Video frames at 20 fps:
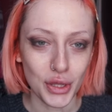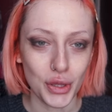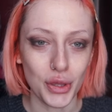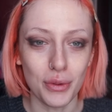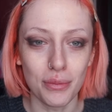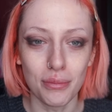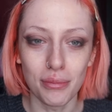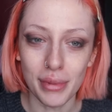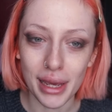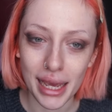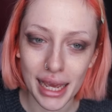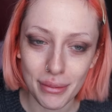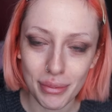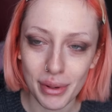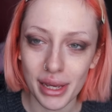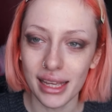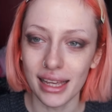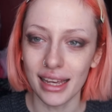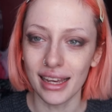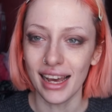that
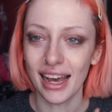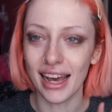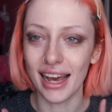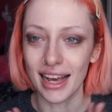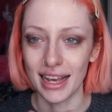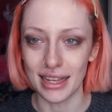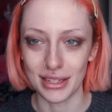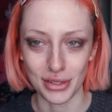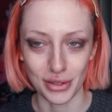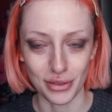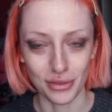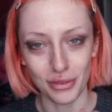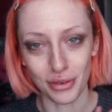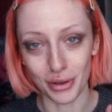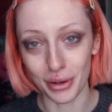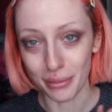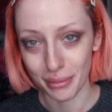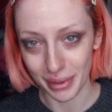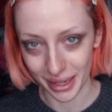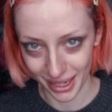maybe it isn't
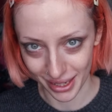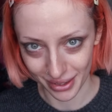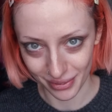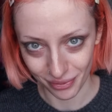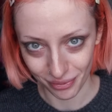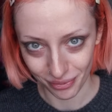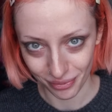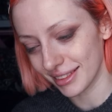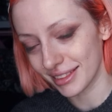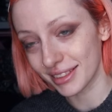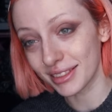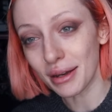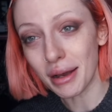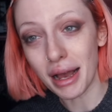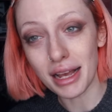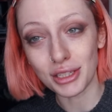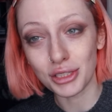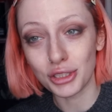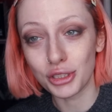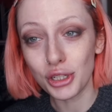for me. So
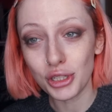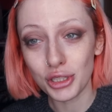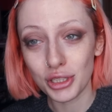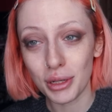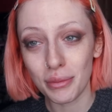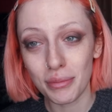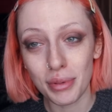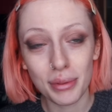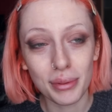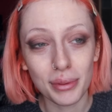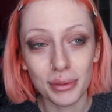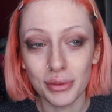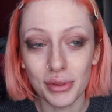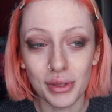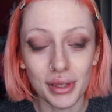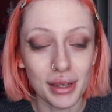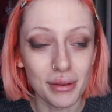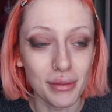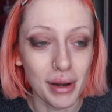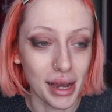it suits some people
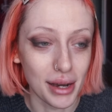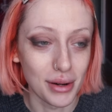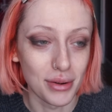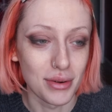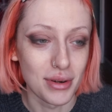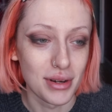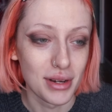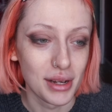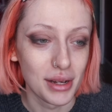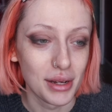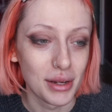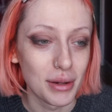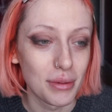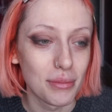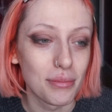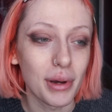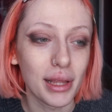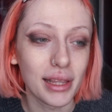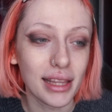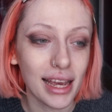really well,
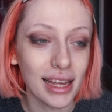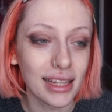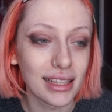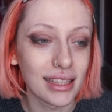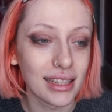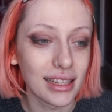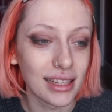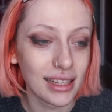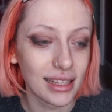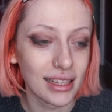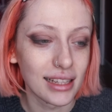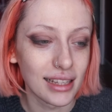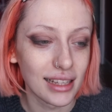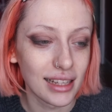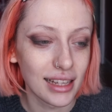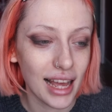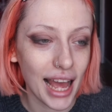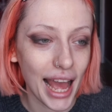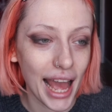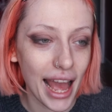but then
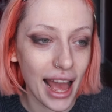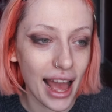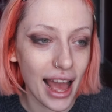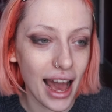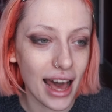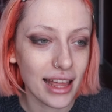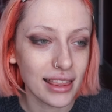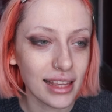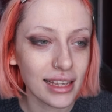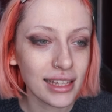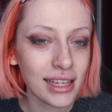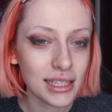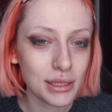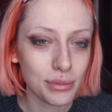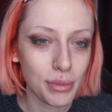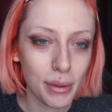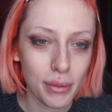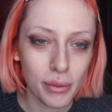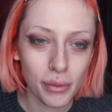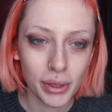I think
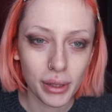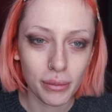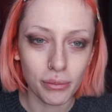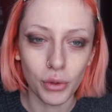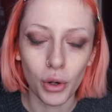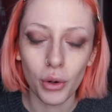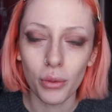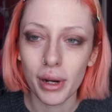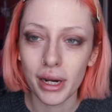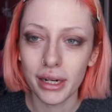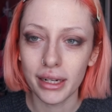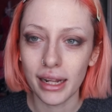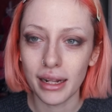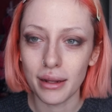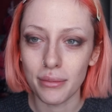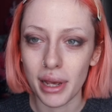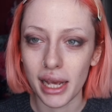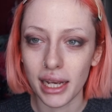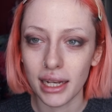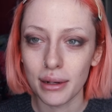it's maybe when I'm not wearing
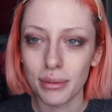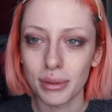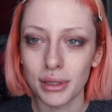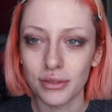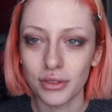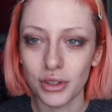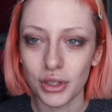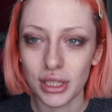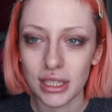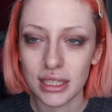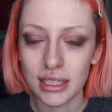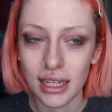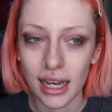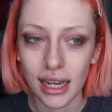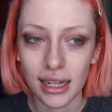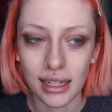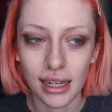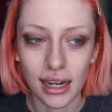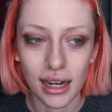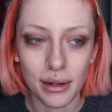any makeup and I've got these
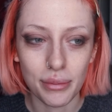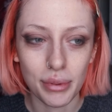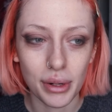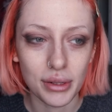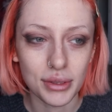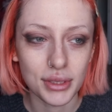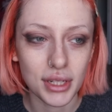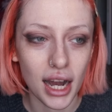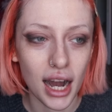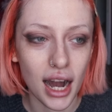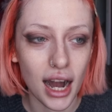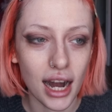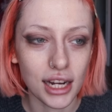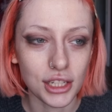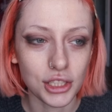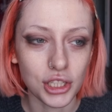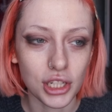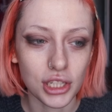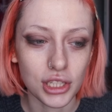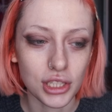tiny eyebrows, I